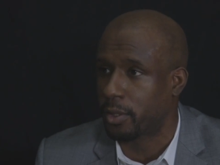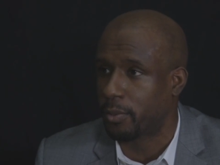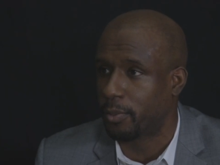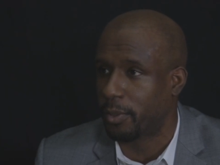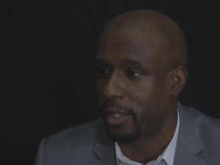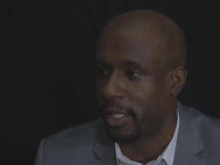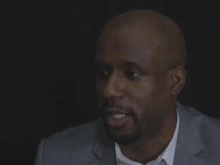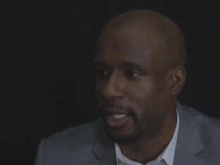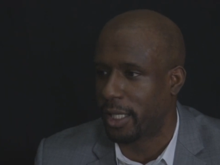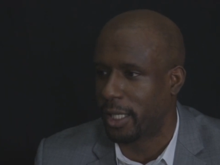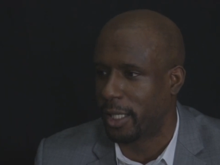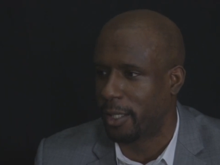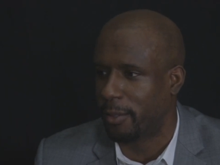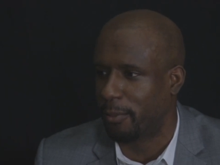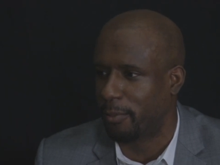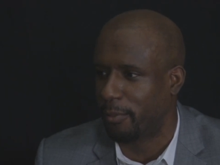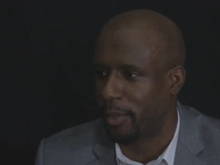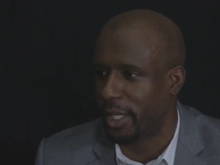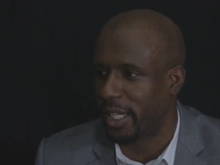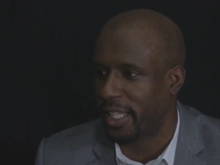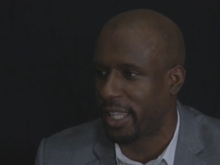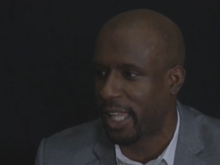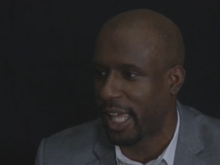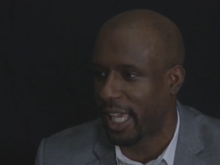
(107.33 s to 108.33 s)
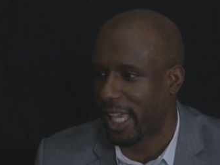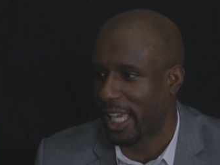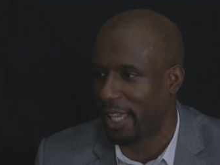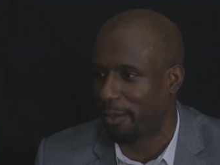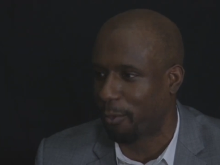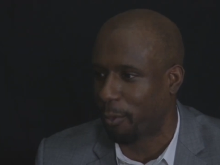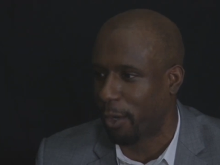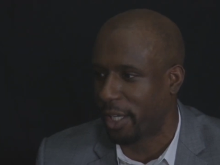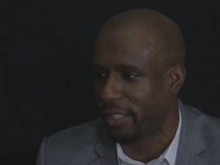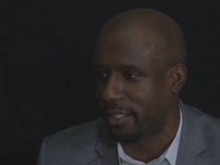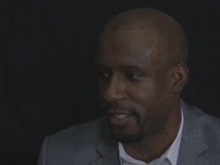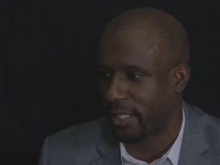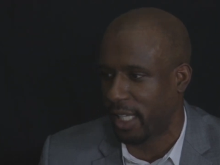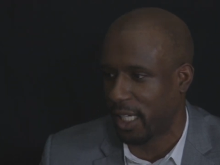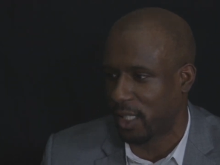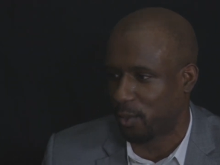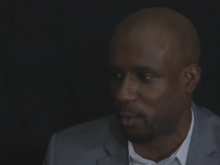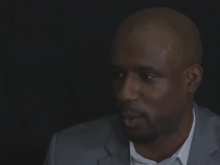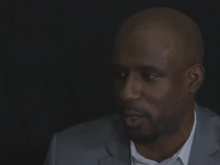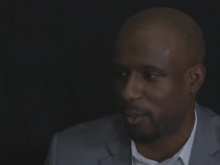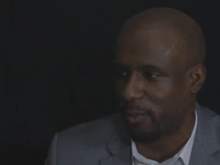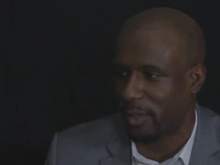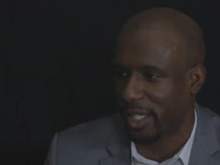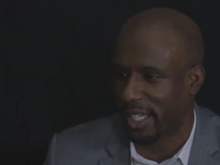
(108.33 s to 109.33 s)
But um, but it like it
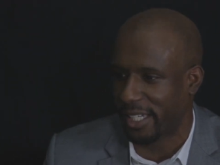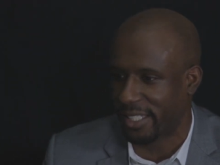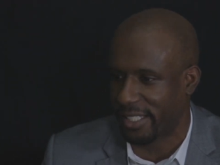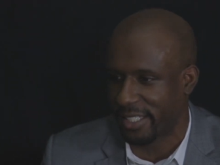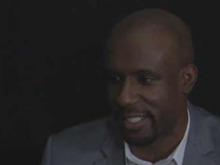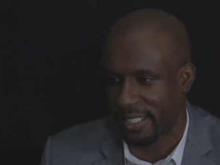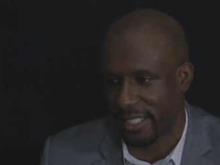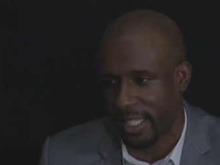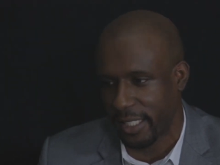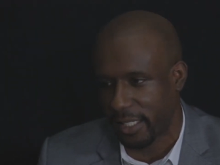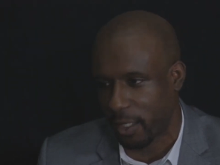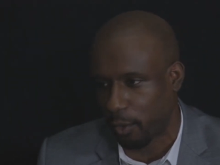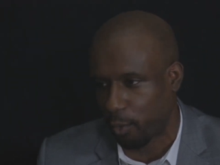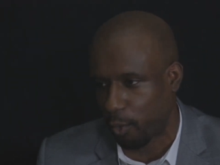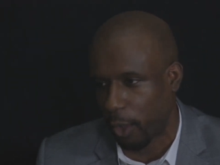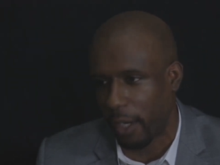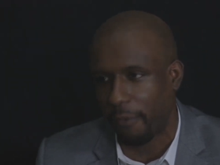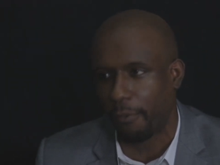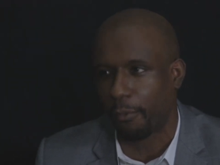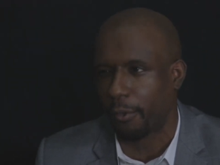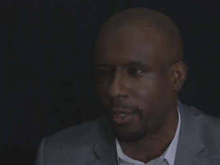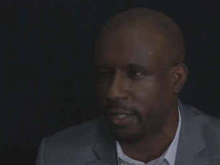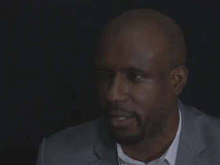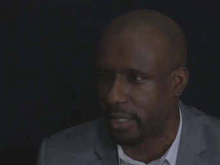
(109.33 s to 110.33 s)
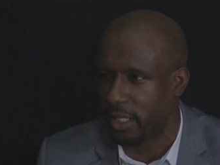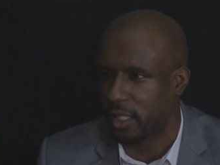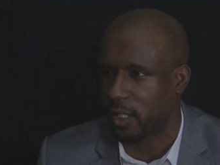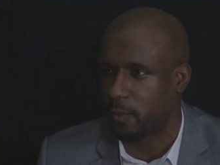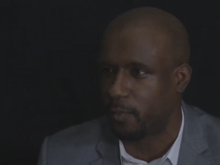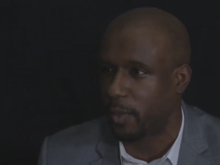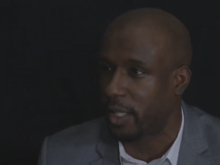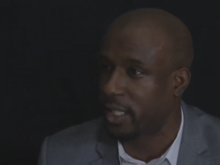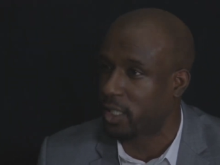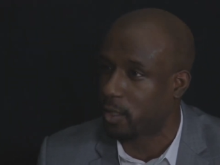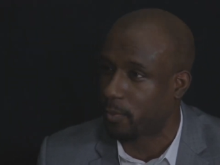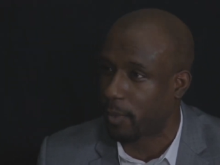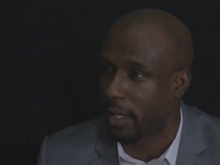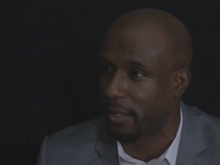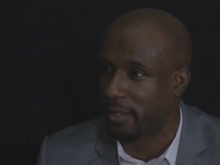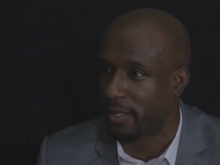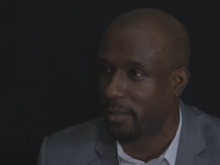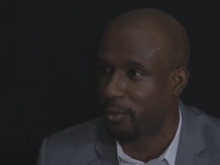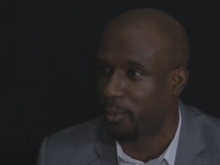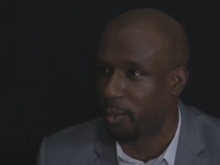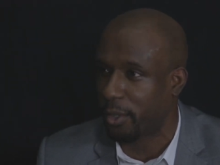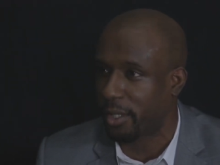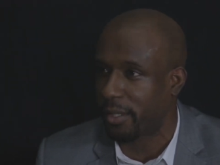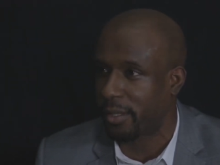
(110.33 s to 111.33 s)
resonates with me because just like the reverence he speaks about
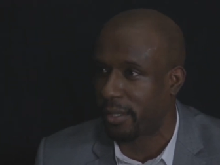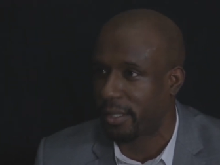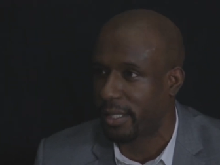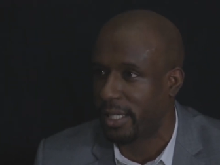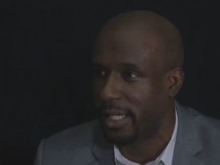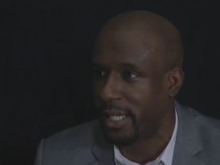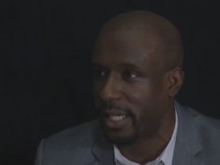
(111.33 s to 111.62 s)
them with,